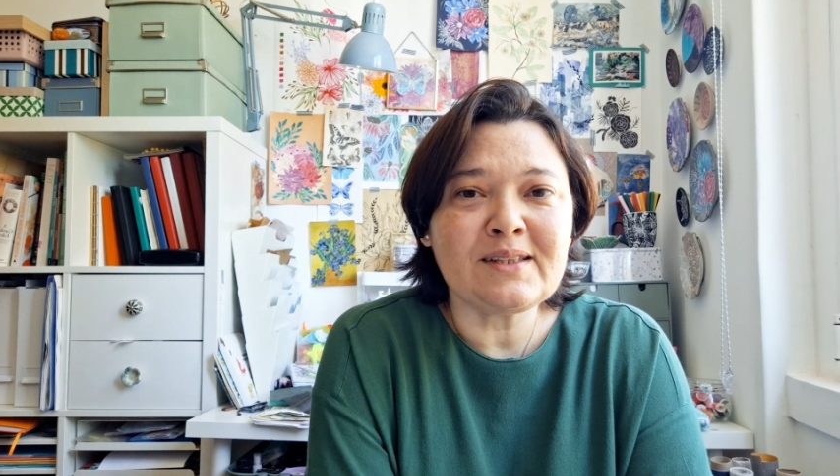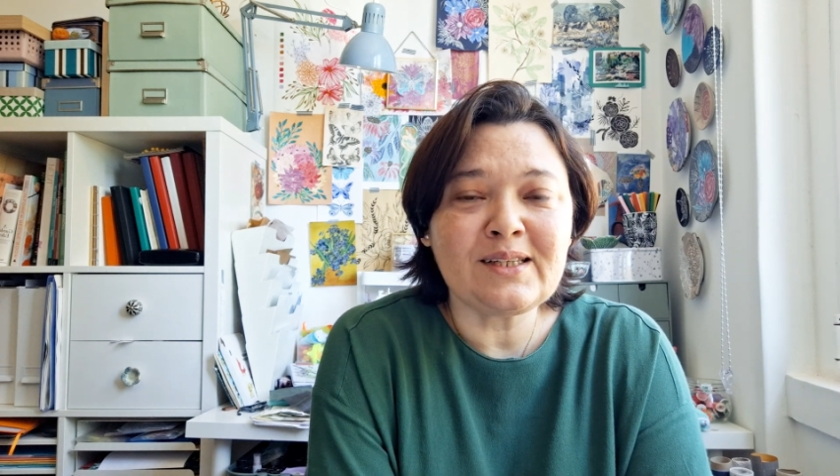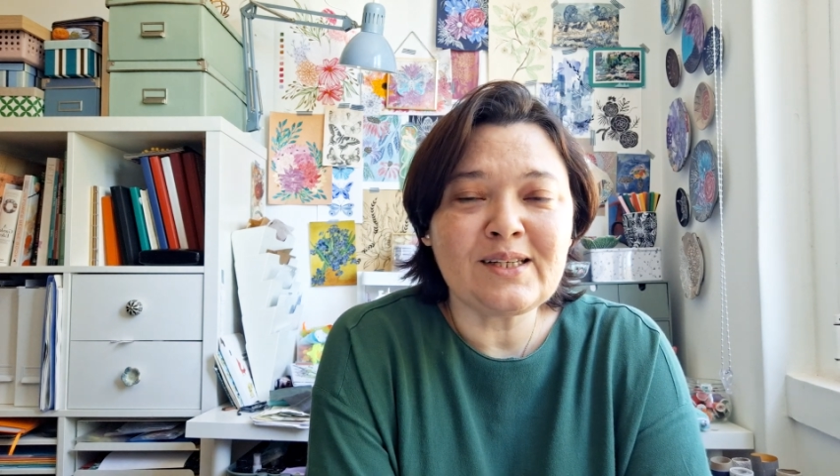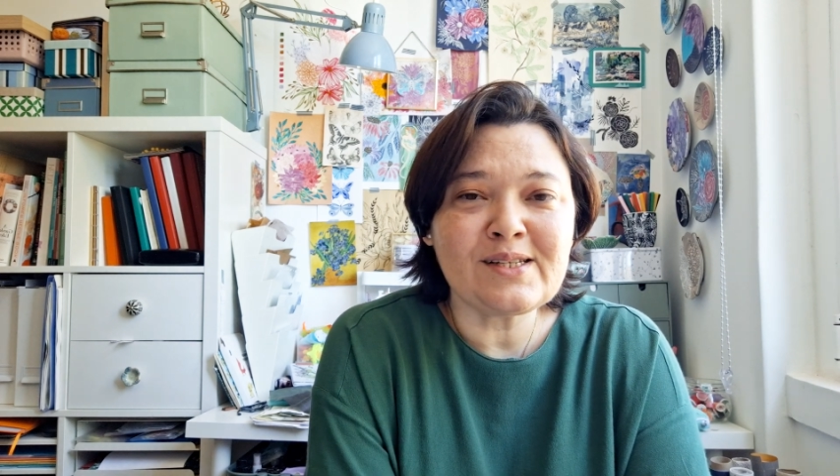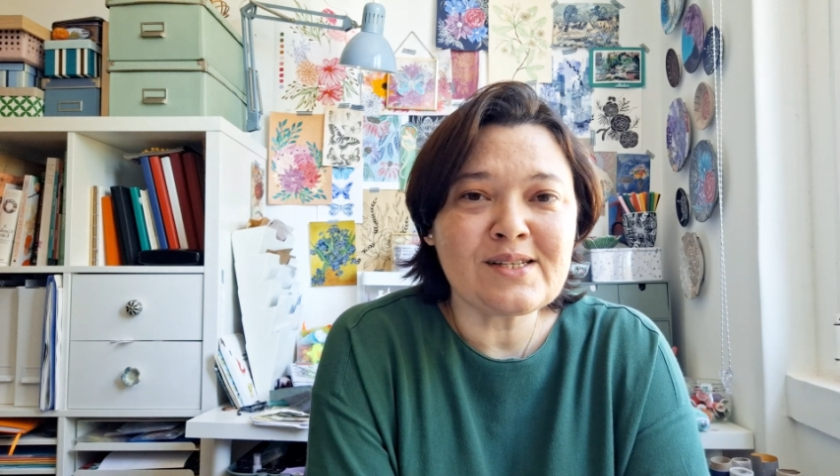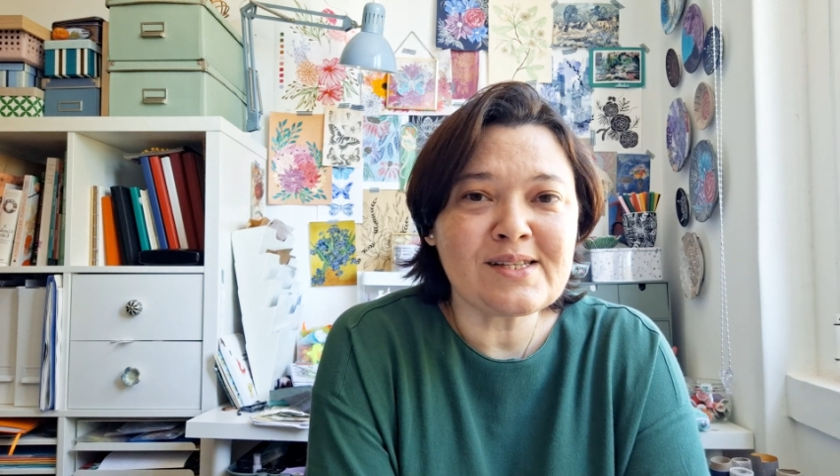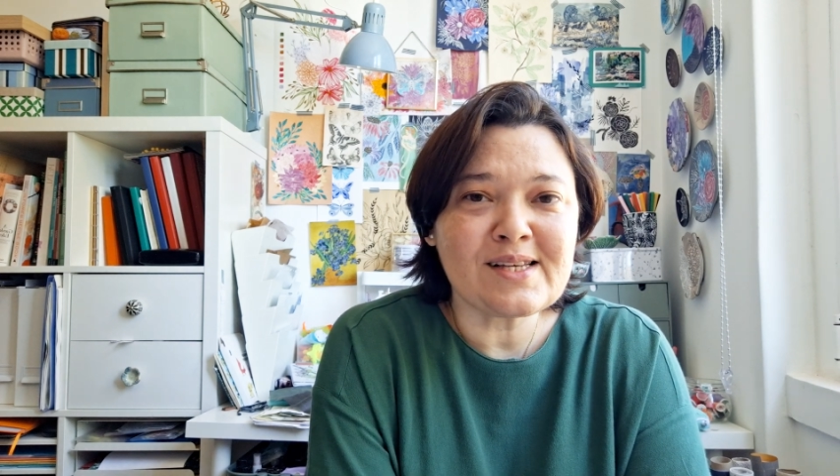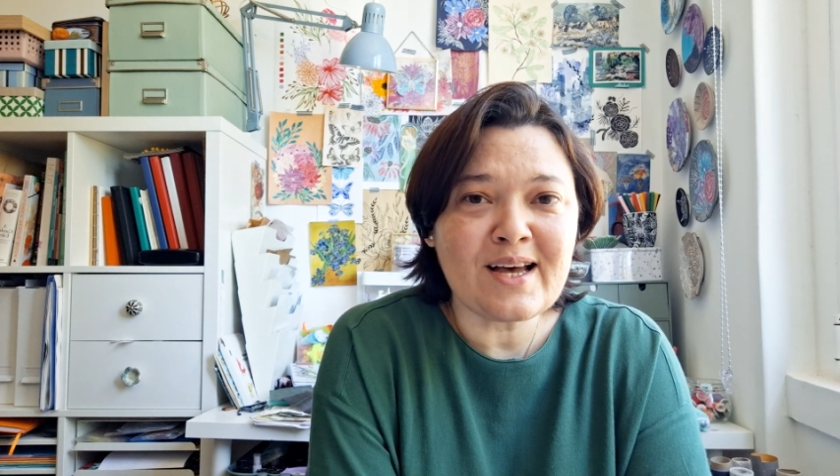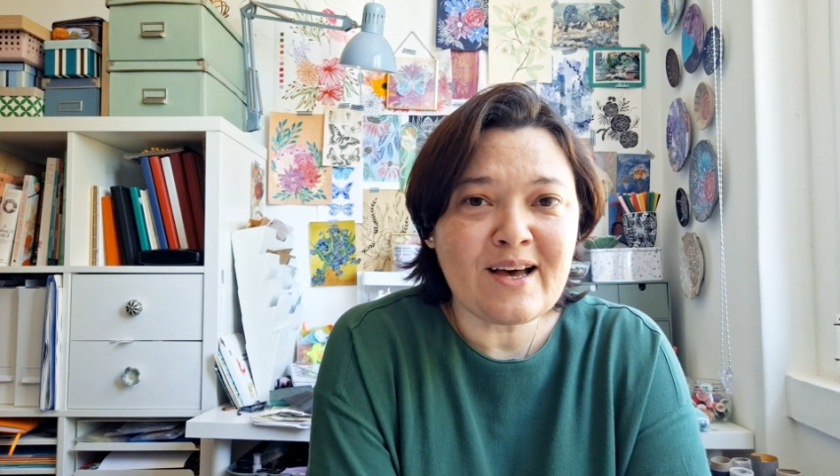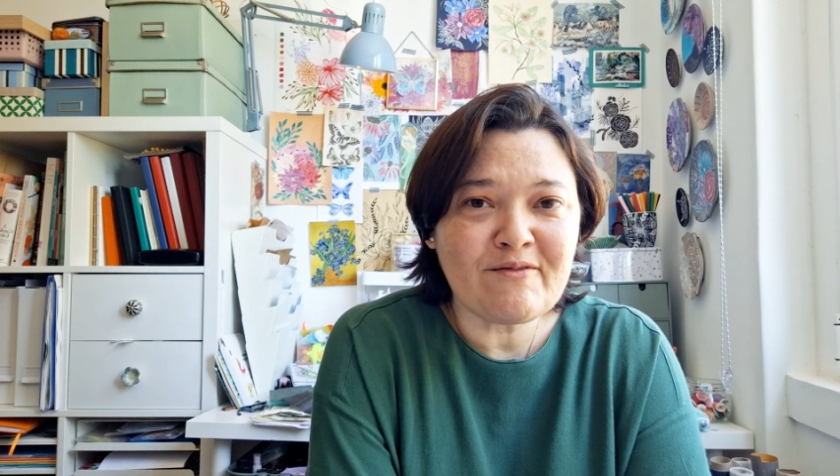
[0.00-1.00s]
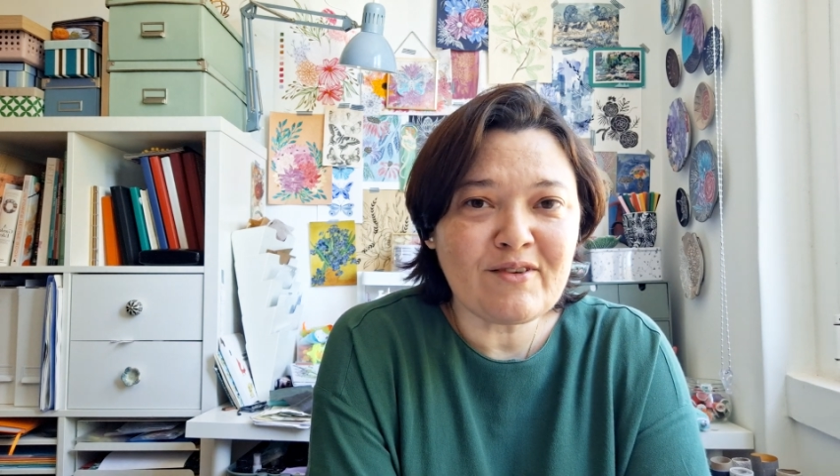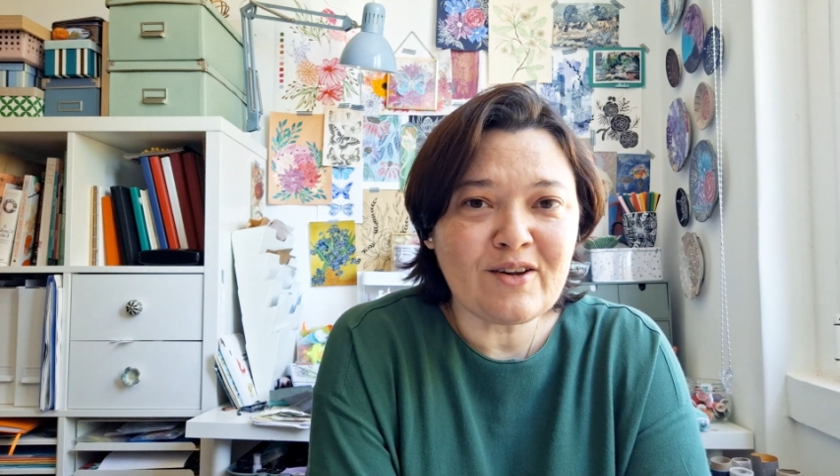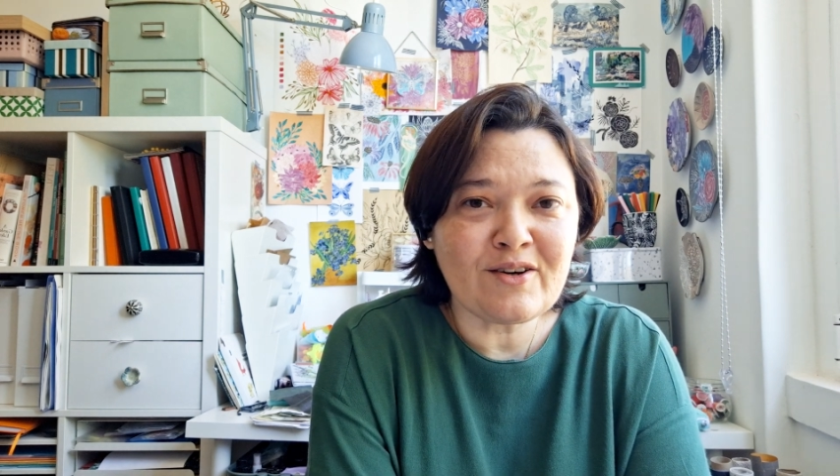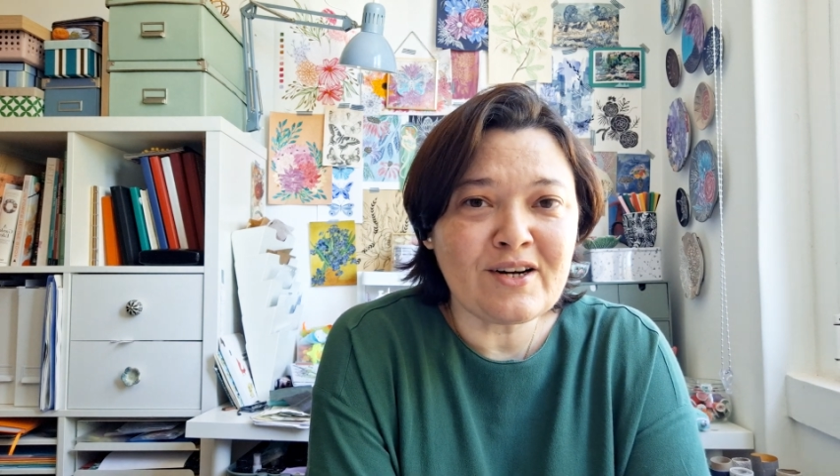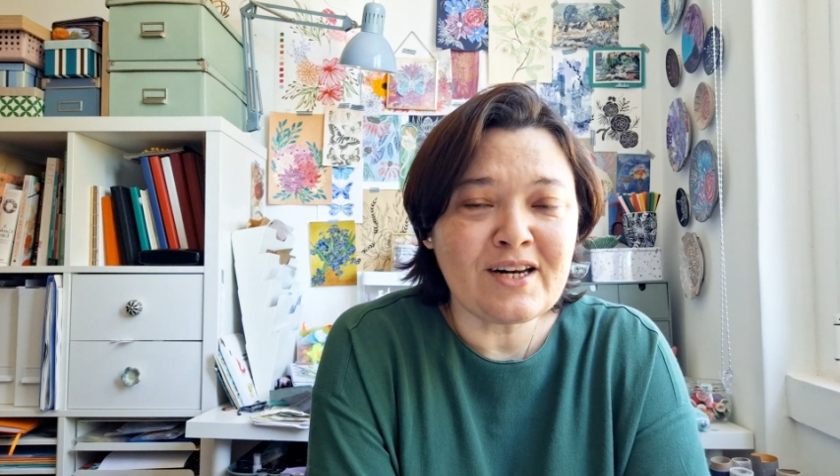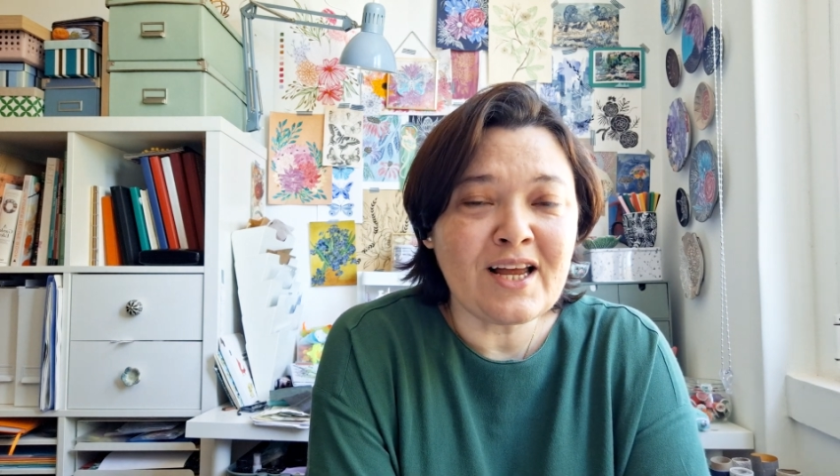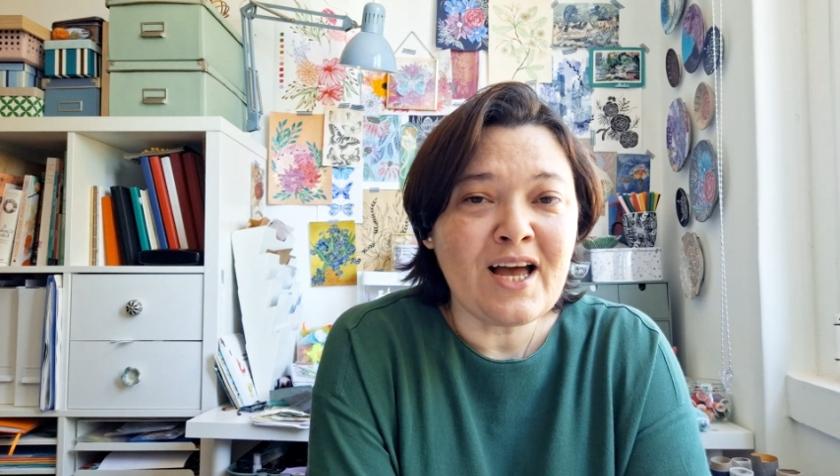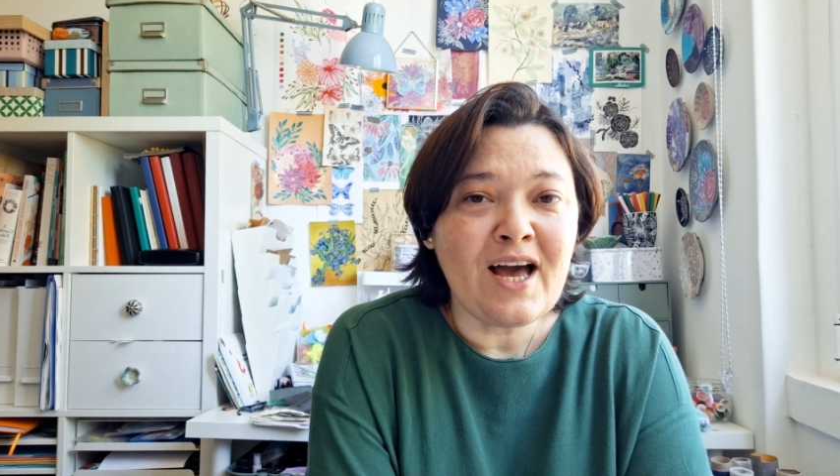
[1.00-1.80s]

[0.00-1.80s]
the lessons I have learned